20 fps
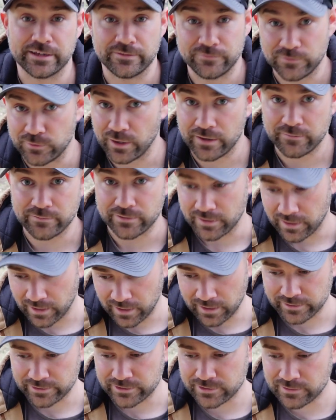If you have
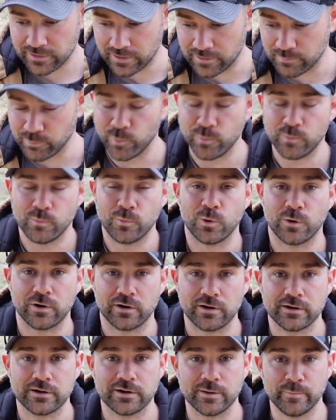a
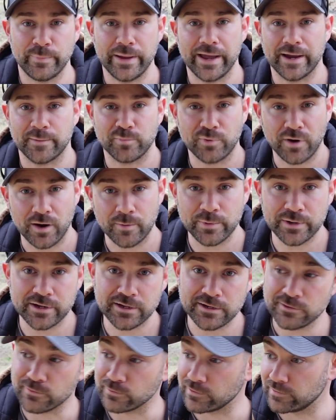more compact
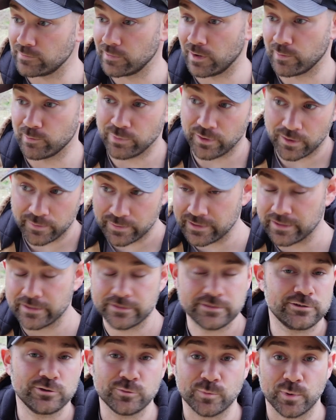property or a property
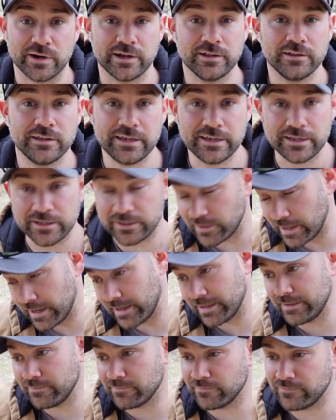that's super hilly and you
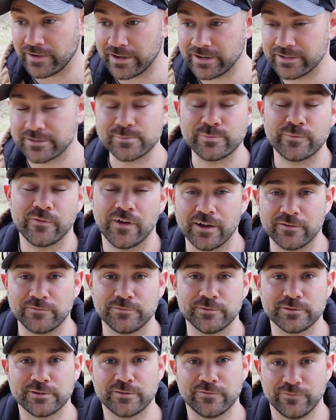can't even find a
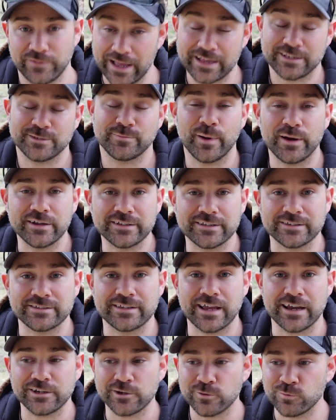flat spot to
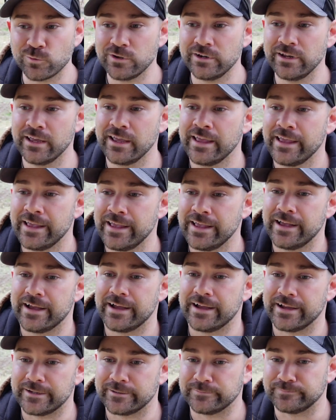stack your wood,
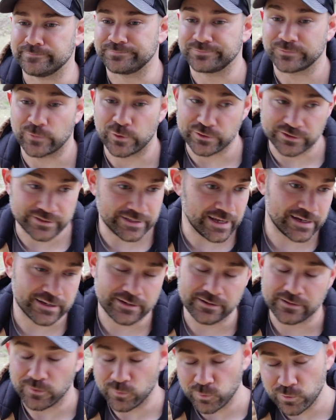or you're
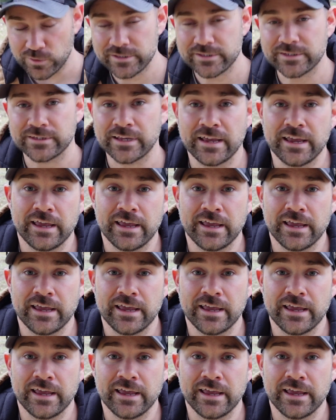stacking it in the woods,